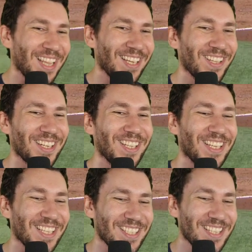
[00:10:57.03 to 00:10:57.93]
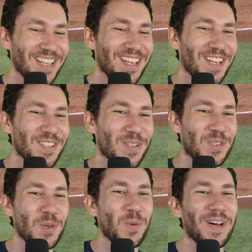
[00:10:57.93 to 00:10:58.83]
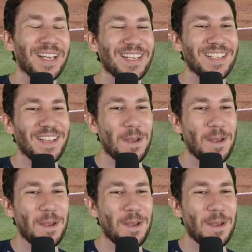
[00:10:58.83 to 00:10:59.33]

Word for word: Like, look look at this. So, two one.